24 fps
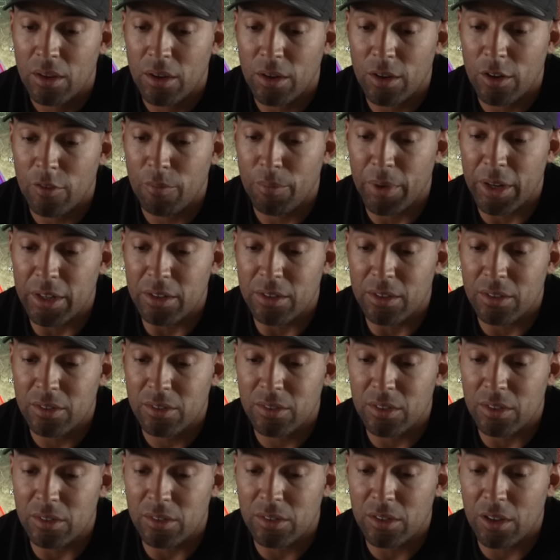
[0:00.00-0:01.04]
I don't have my
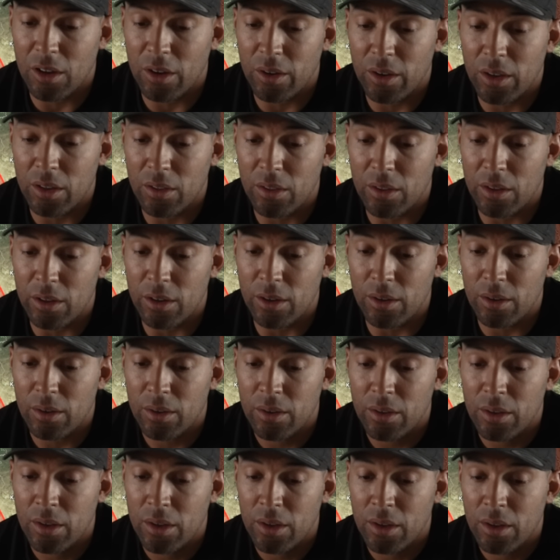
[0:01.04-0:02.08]
distance calculator.
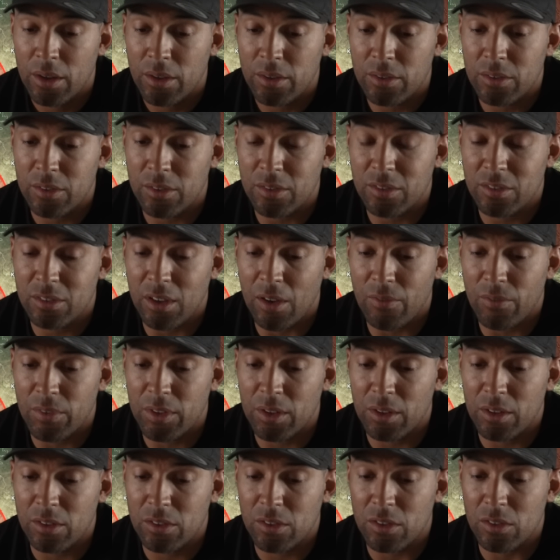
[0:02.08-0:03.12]
This
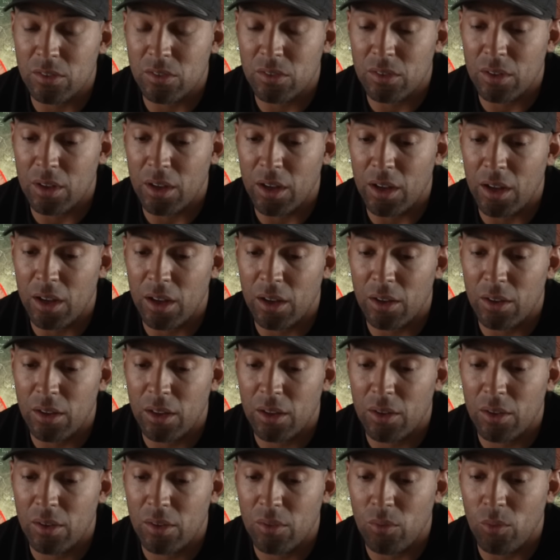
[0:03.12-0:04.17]
is
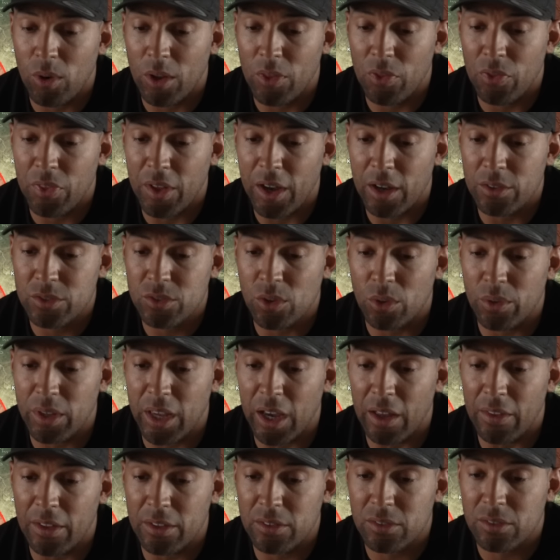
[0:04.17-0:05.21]
1,000. So
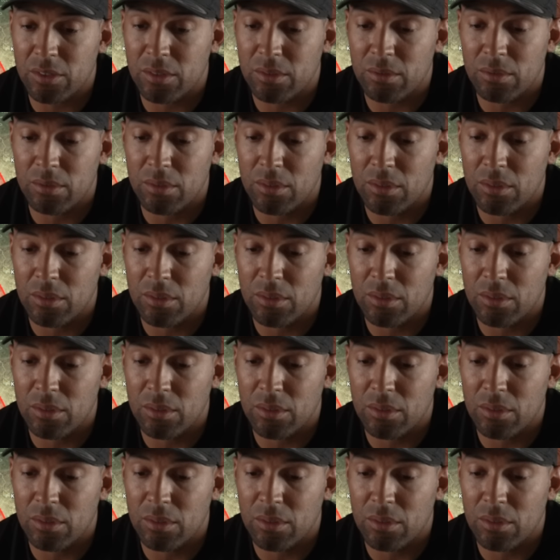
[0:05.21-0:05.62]
yeah, that's